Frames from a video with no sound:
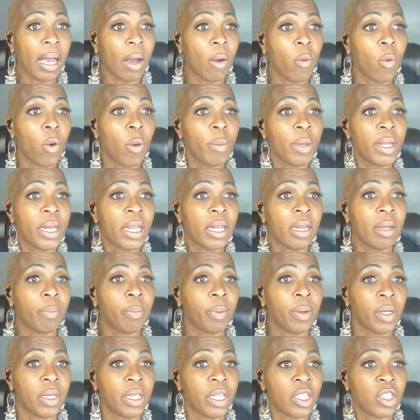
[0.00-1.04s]
A woman in a
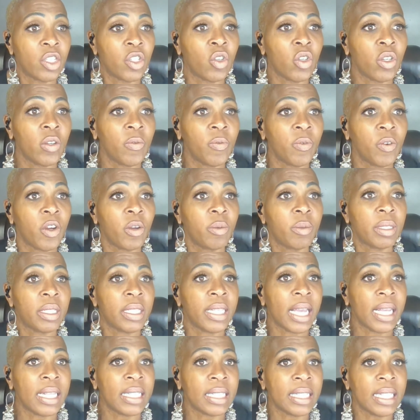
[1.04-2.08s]
police uniform
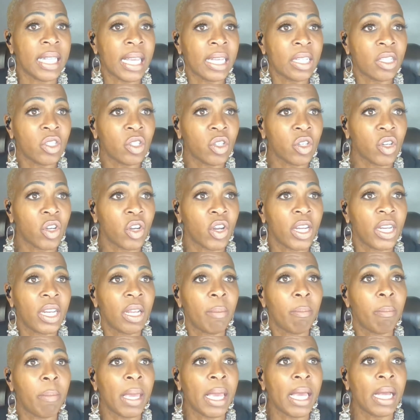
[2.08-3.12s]
stands next to her, and
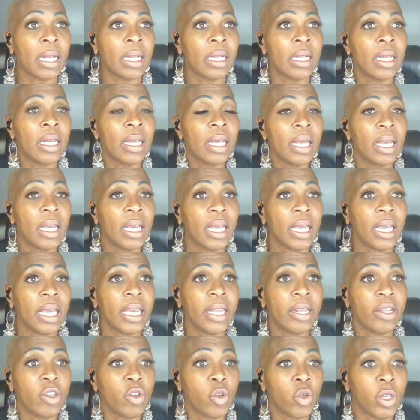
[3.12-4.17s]
a male
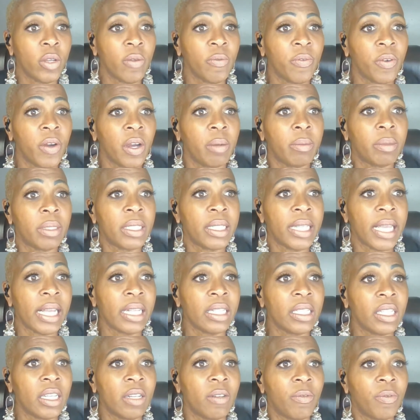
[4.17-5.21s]
in uniform
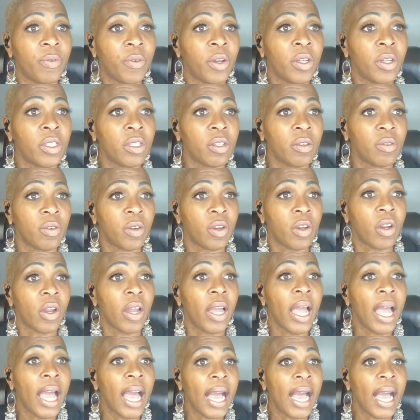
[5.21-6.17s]
stands in front of her.